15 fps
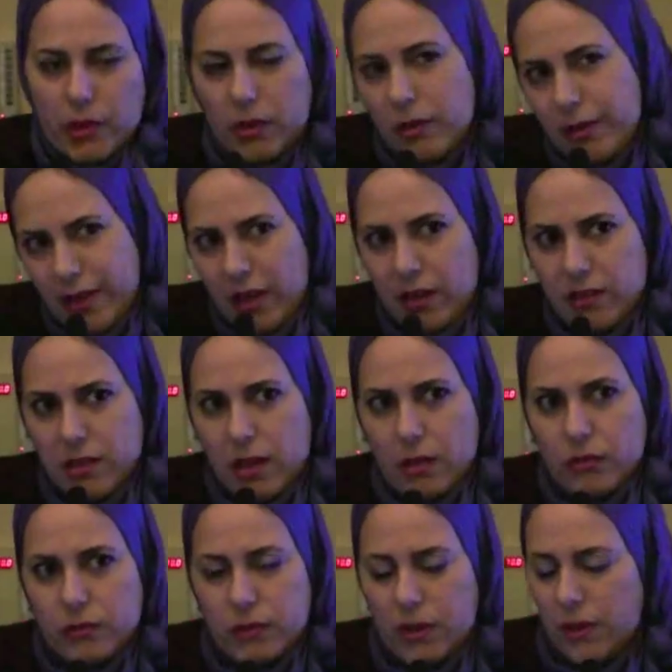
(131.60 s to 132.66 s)
King
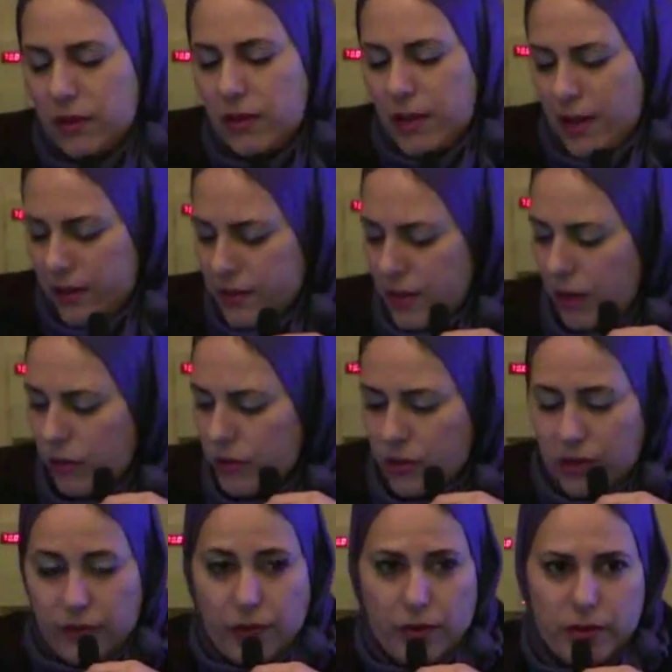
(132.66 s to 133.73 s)
Saud
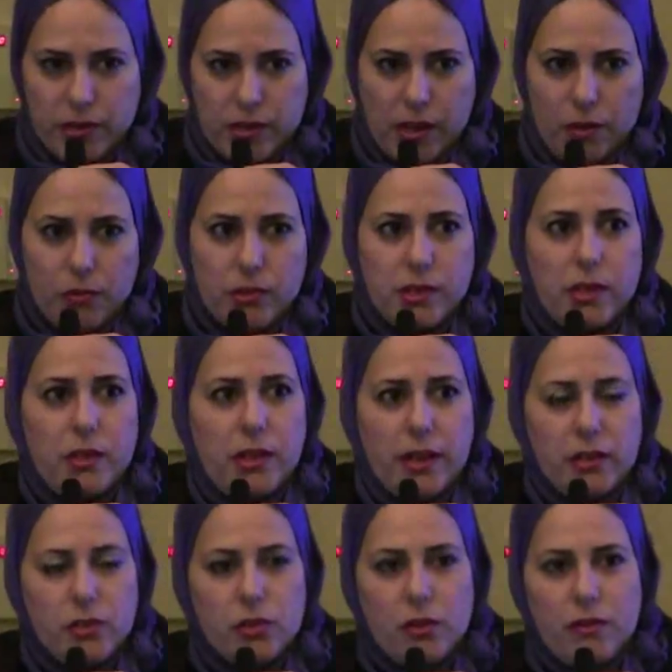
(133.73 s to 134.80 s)
University. I was a
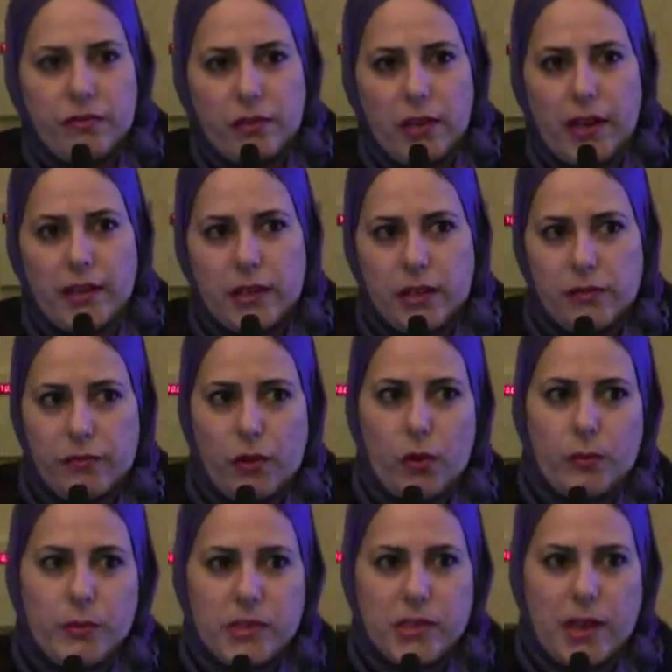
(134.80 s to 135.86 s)
lecturer of clinical
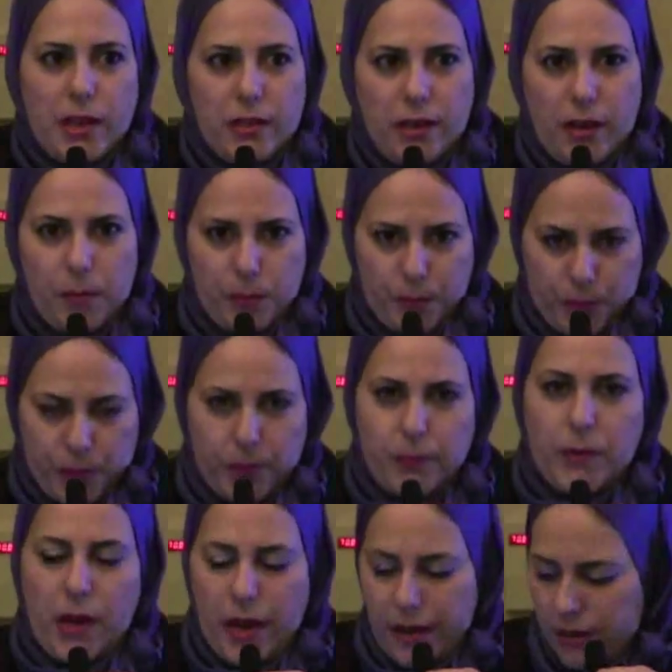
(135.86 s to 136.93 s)
pharmacy, and
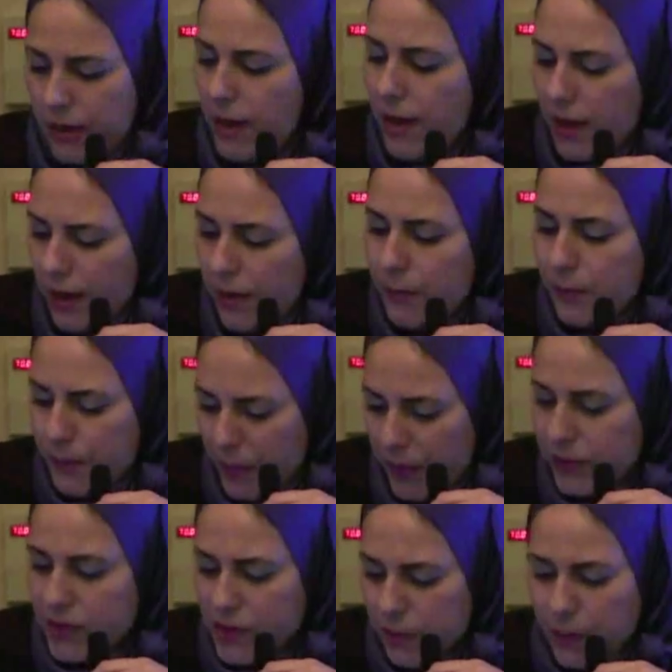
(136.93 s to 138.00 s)
I
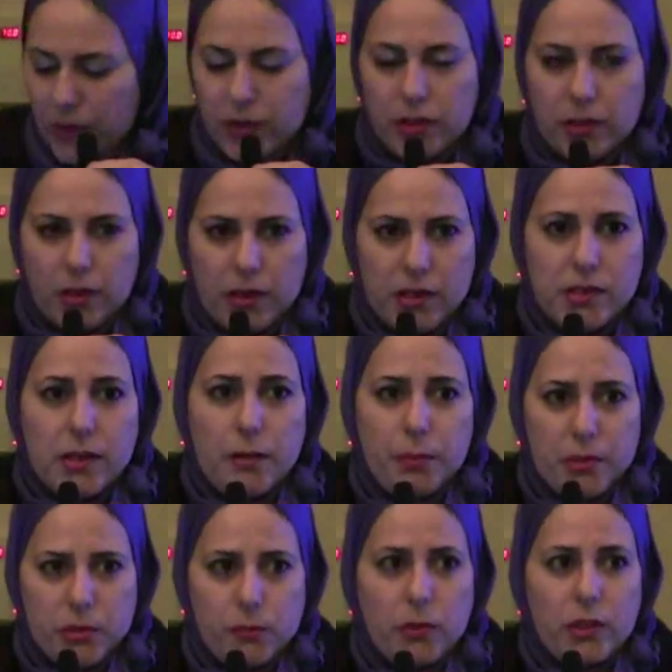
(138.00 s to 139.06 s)
participated in the
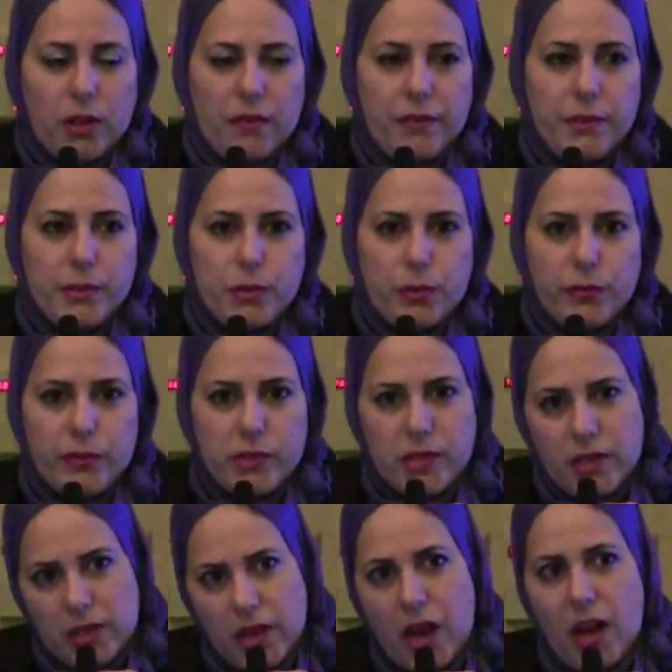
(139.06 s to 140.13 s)
establishment of the service
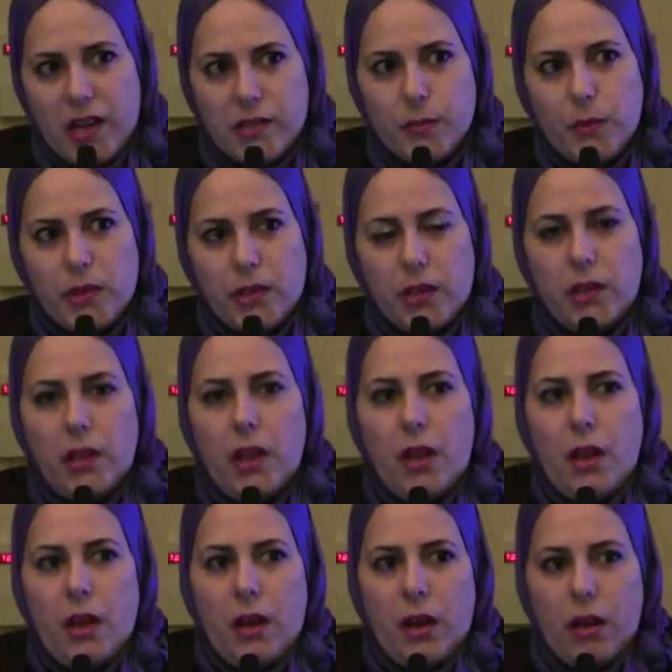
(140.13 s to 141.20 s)
in the hospital,
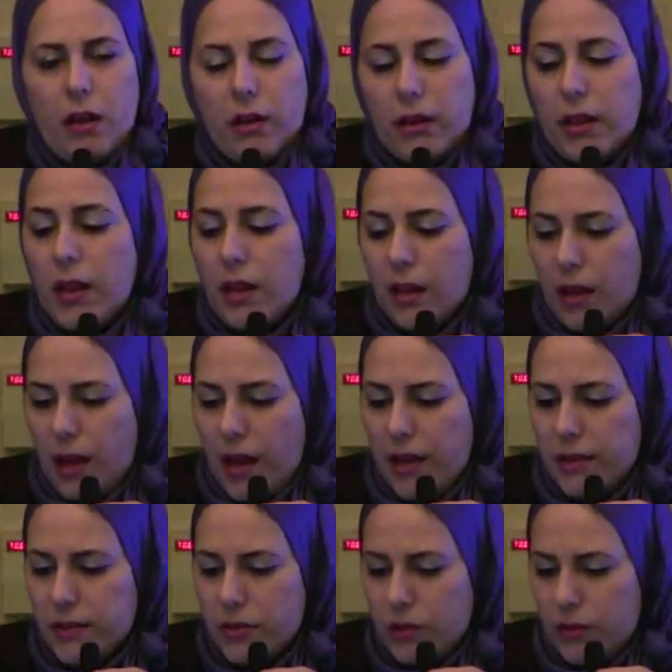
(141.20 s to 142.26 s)
King
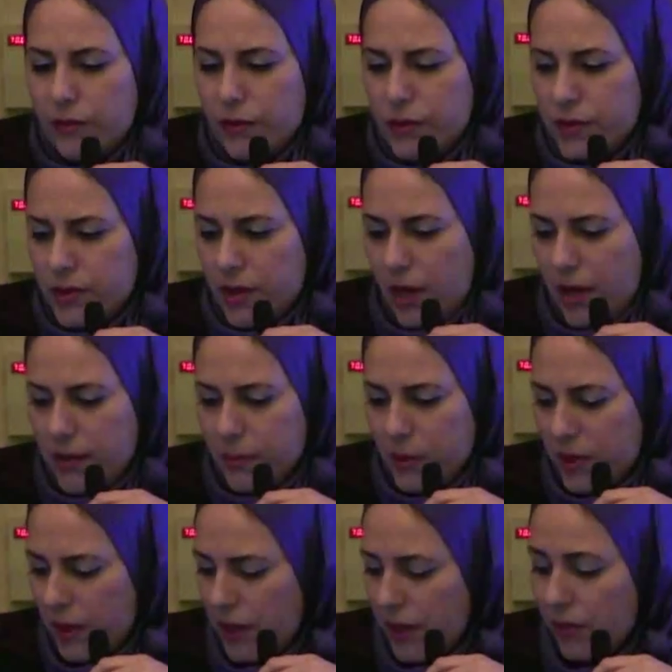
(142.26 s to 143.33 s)
Khalid University
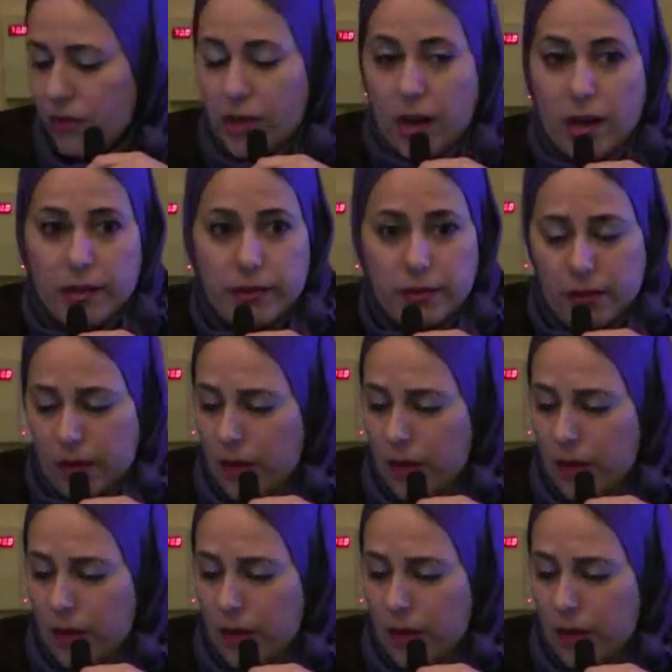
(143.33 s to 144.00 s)
Hospital in Riyadh.